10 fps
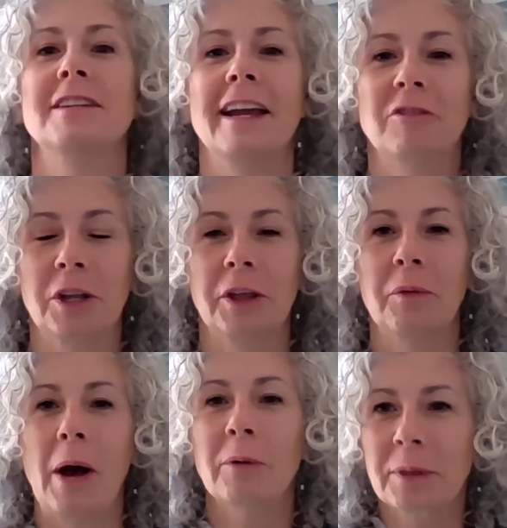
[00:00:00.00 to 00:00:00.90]
resonate really
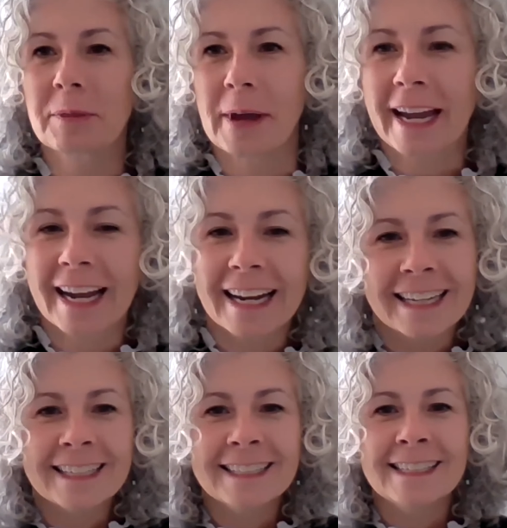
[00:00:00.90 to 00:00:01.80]
well with me.
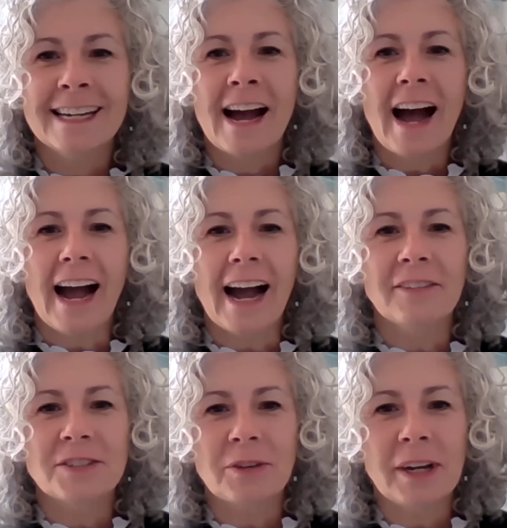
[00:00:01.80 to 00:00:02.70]

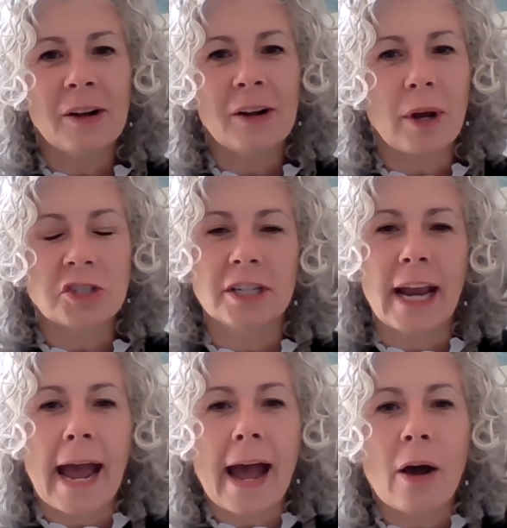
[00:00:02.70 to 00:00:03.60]
Um, so we had a question,
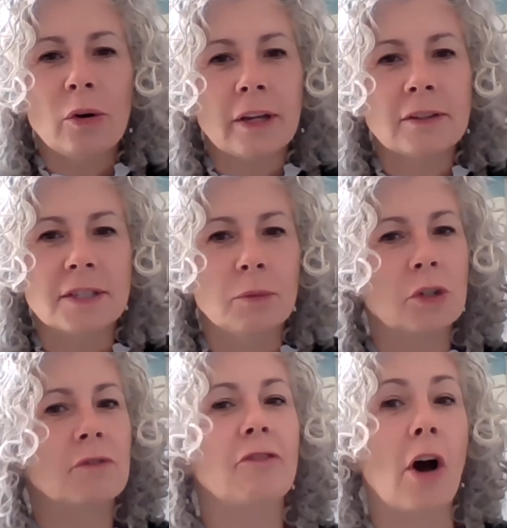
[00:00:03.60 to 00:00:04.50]
how can
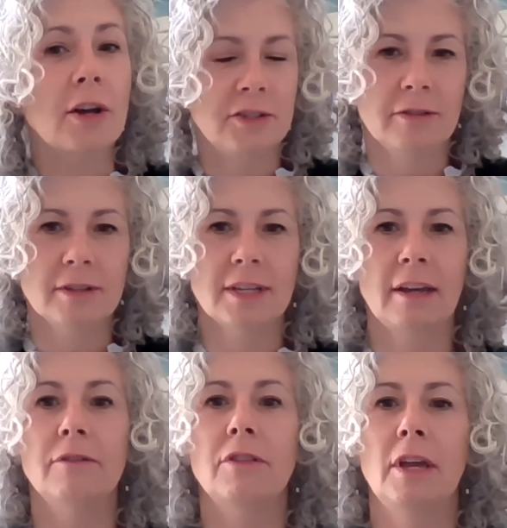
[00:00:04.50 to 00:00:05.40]
someone foster this
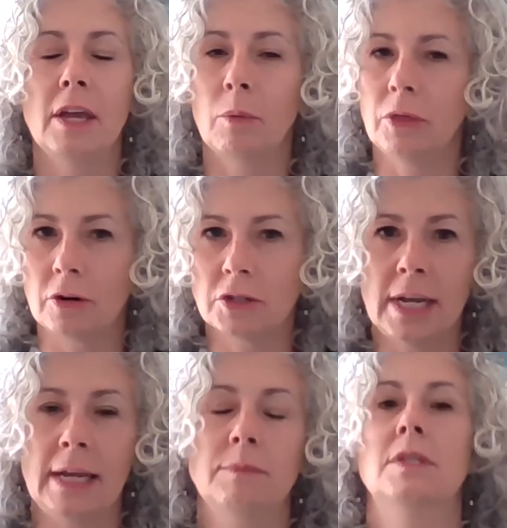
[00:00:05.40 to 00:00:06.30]
kind of thinking with their
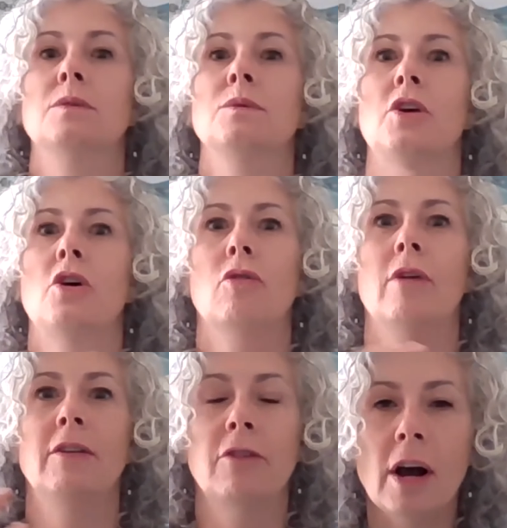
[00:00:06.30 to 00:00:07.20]
teams? This was all
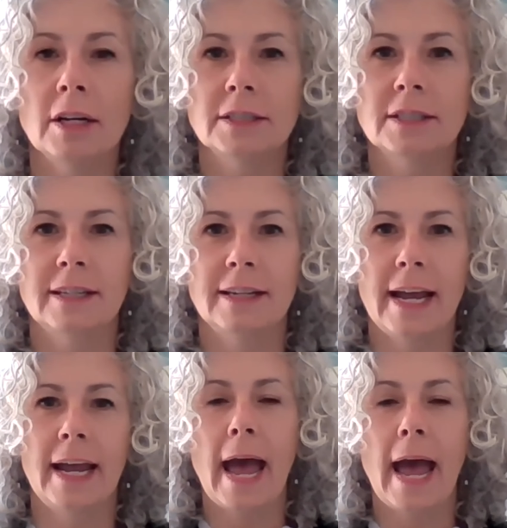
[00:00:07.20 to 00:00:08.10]
great for us
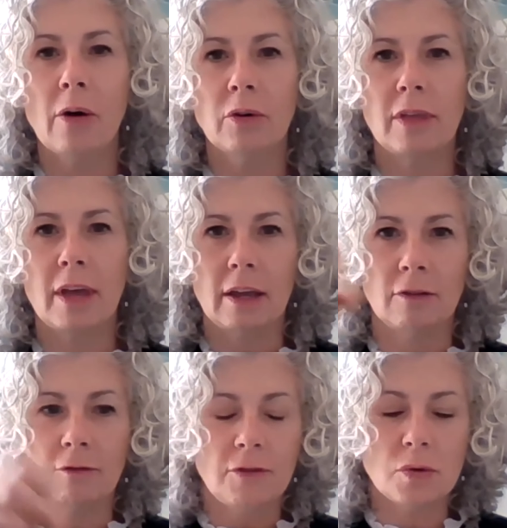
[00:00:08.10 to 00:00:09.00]
today. How do they
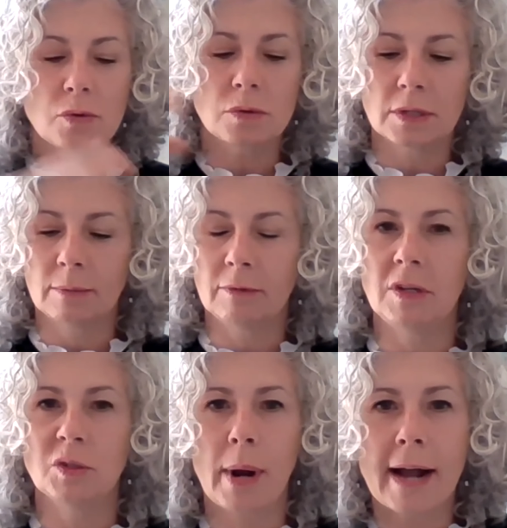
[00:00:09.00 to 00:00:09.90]
infuse some of
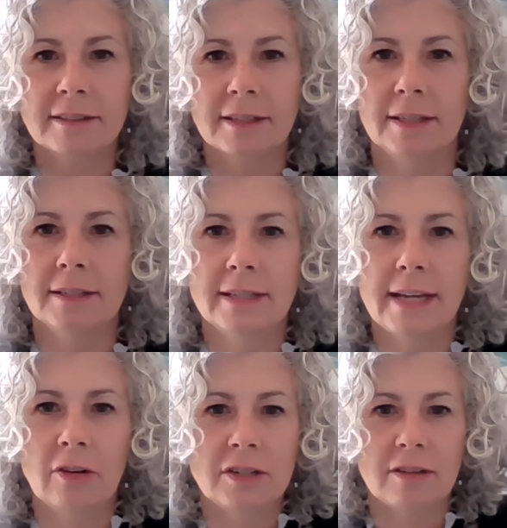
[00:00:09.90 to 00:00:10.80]
these practices
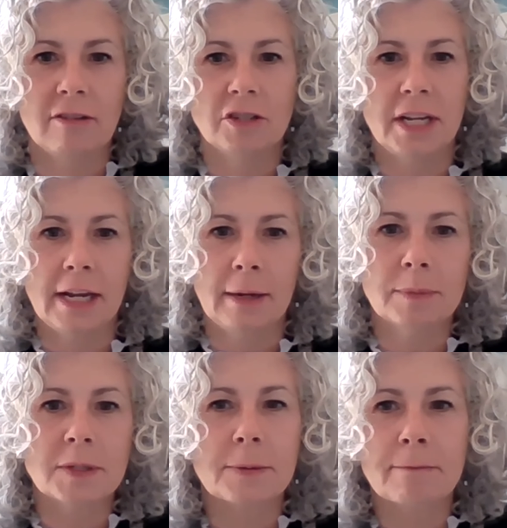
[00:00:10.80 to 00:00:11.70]
down into their
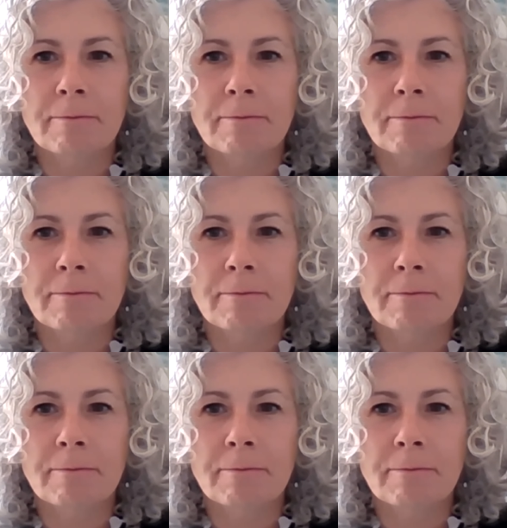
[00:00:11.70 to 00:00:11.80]
teams?